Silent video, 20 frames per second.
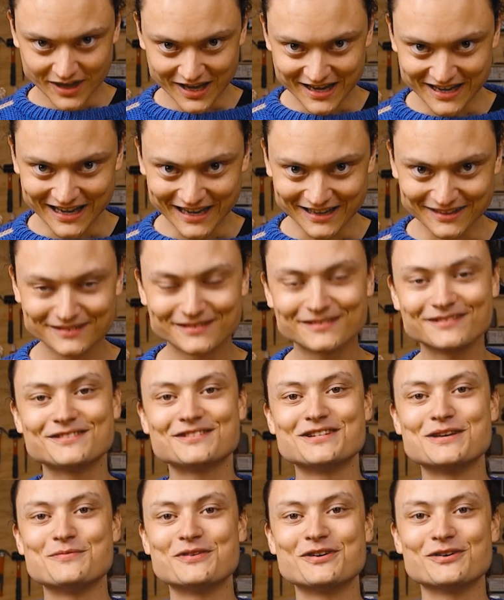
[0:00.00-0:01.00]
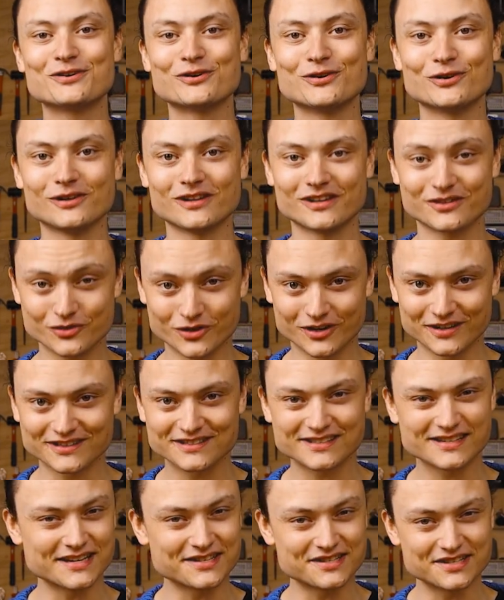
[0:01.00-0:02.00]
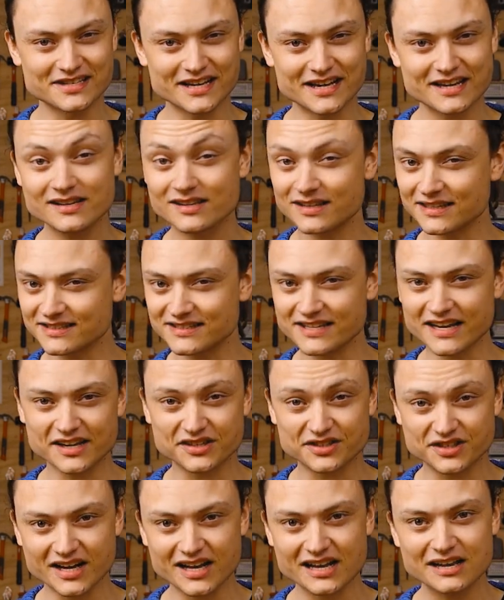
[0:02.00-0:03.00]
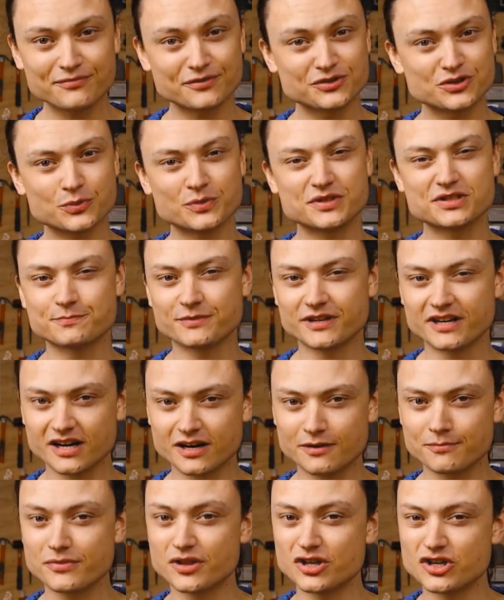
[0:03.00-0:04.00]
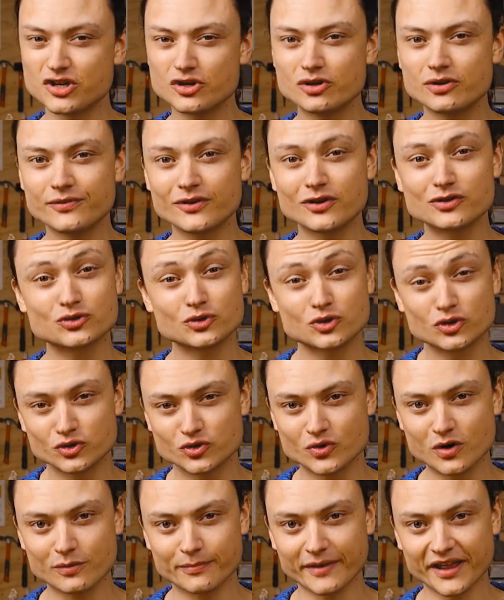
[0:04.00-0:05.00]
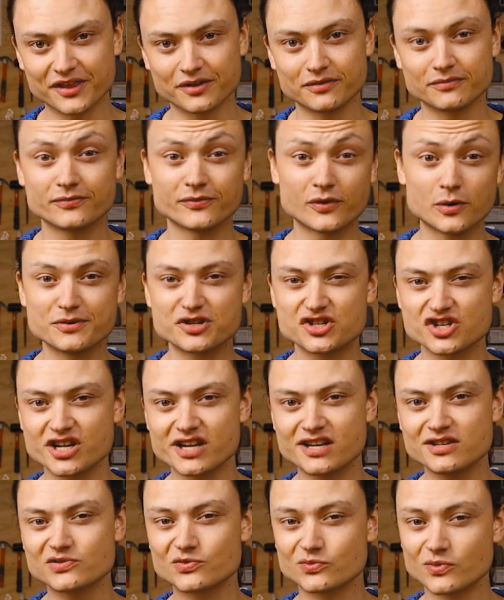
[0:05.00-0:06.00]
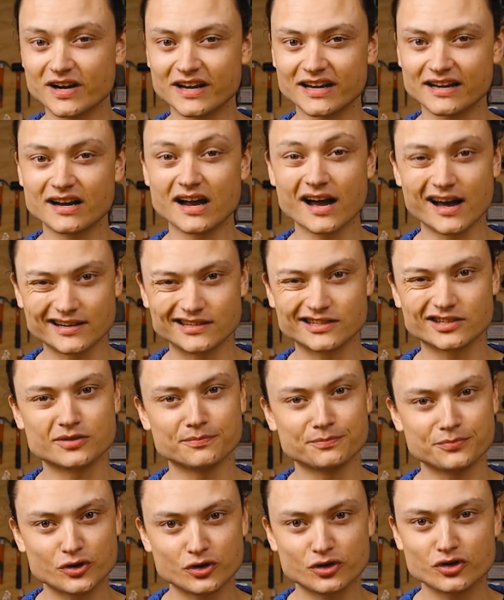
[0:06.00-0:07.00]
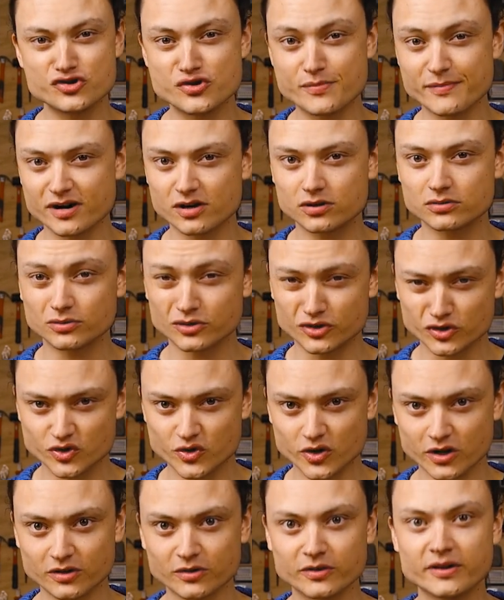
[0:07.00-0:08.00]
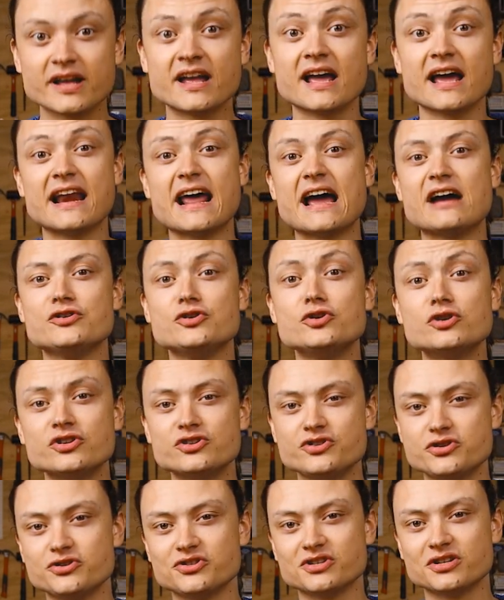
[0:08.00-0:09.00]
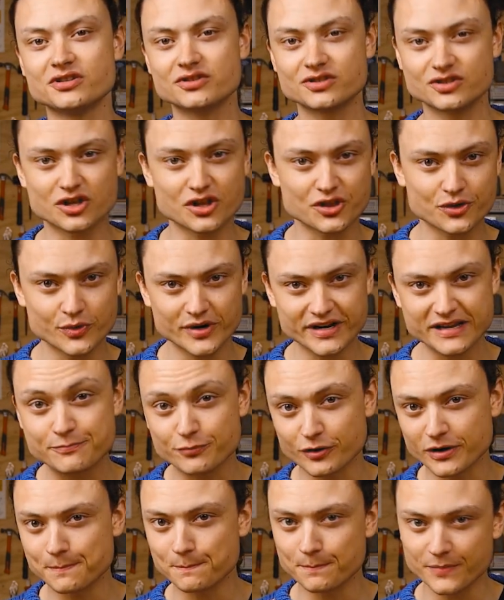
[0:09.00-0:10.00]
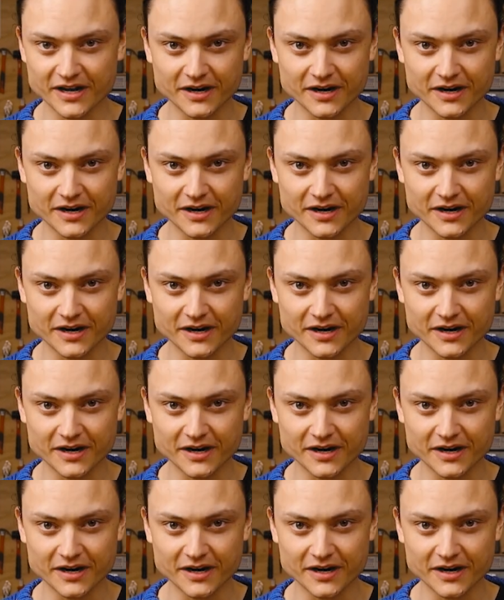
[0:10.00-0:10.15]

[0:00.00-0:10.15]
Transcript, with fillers: Hey gang, Tim here at Core Electronics, and today let's take a dive into what has become the universal control method for machines running under computer numerical control, and how you can use it to 3D print